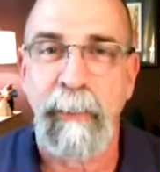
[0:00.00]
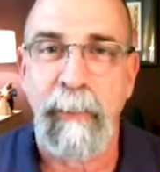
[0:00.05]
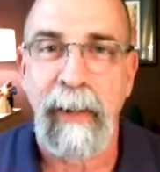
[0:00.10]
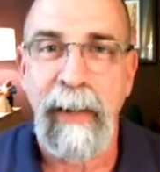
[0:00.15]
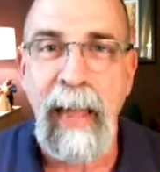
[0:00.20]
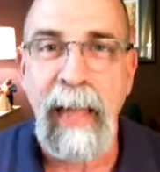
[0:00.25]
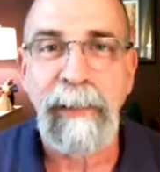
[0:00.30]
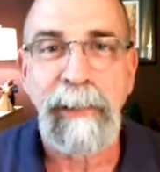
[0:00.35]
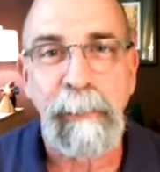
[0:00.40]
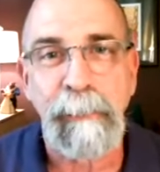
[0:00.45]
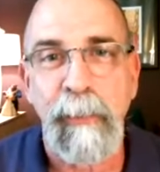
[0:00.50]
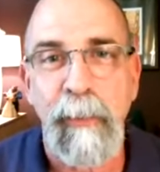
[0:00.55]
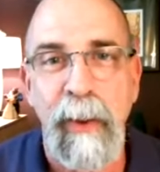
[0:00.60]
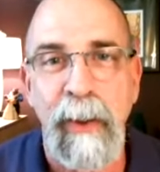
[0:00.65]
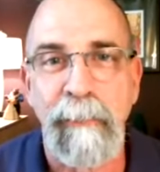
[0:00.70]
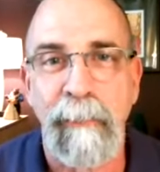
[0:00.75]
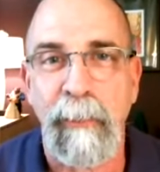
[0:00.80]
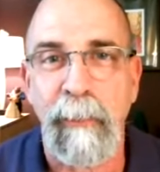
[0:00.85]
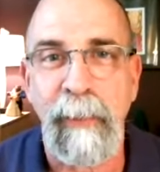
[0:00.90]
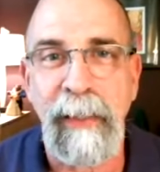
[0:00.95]
We're at the
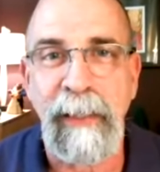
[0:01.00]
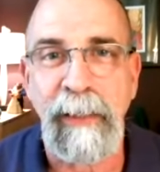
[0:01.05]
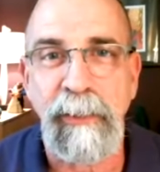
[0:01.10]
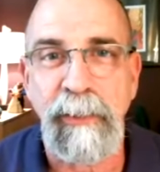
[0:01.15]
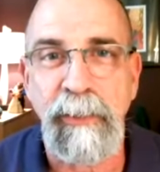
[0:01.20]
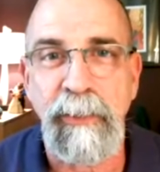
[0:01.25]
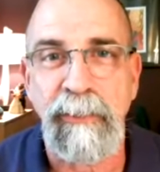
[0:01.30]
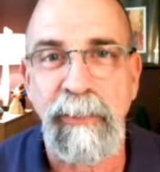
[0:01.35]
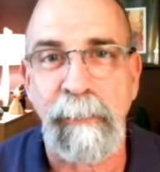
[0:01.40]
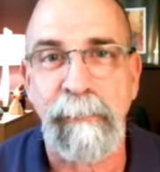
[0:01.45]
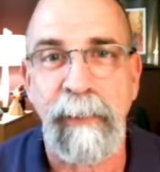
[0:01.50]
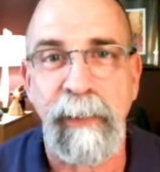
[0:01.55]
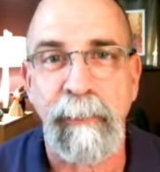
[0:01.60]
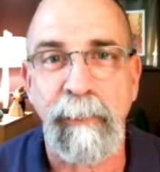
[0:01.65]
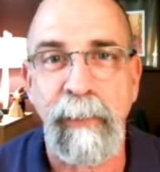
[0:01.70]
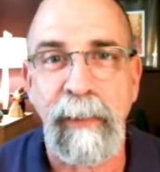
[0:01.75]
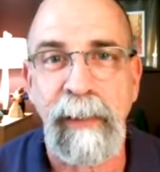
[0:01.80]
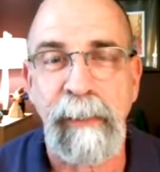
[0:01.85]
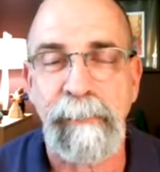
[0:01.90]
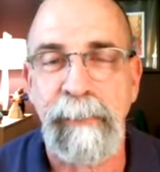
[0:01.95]
point where we can do something
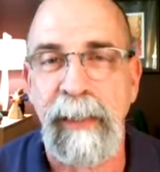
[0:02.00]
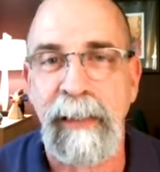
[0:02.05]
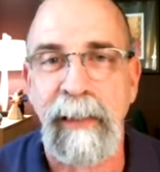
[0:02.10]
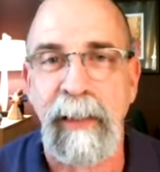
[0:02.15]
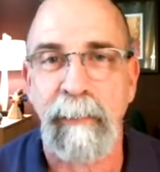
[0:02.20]
really big